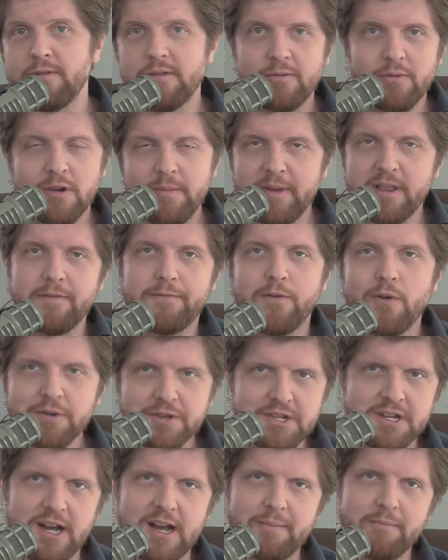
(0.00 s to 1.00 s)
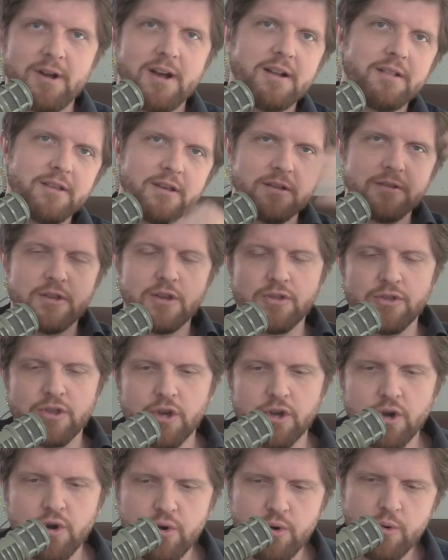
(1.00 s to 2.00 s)
Wouldn't be the first time, right? The, the, the
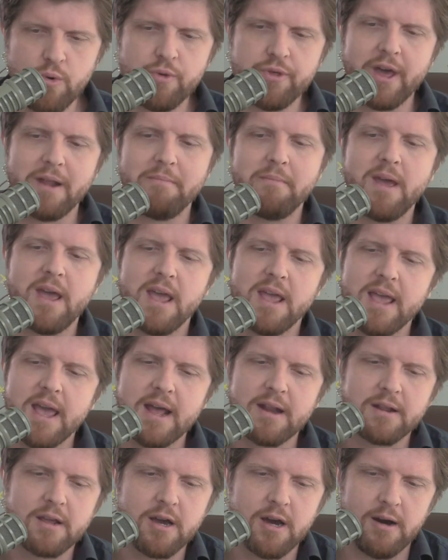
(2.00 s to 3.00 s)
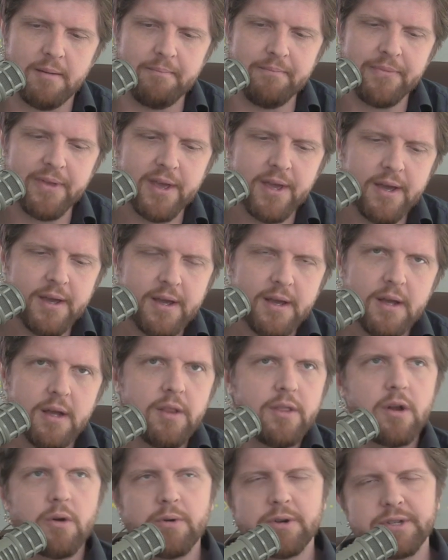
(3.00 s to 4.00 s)
coup that may yet come.
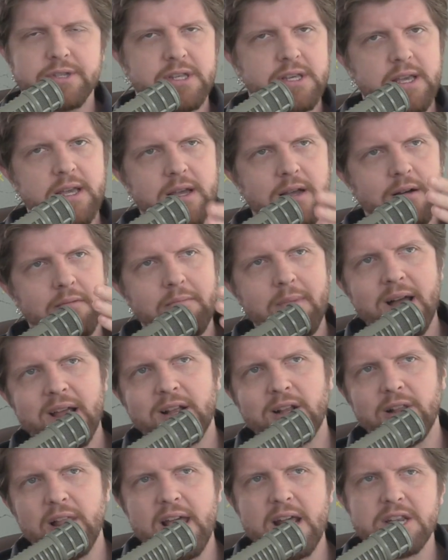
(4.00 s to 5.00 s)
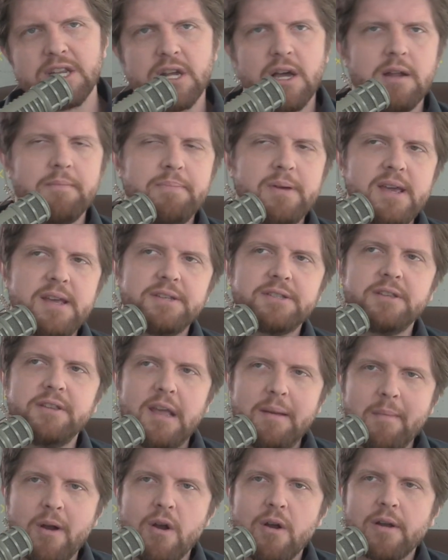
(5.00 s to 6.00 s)
There was the uh, Michael Anton piece in the
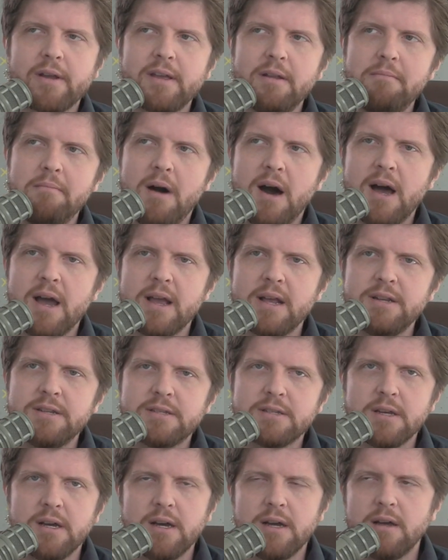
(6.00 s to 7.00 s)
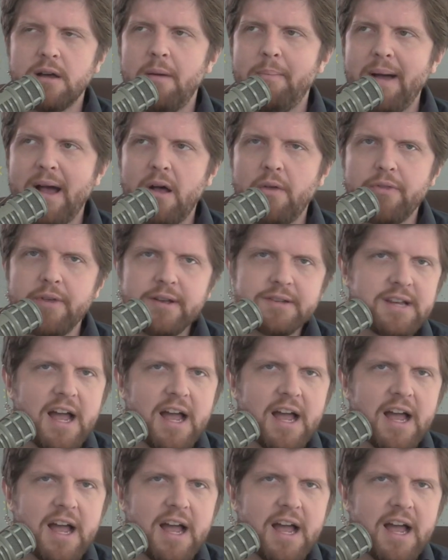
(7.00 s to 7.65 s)
American Mind uh, about this.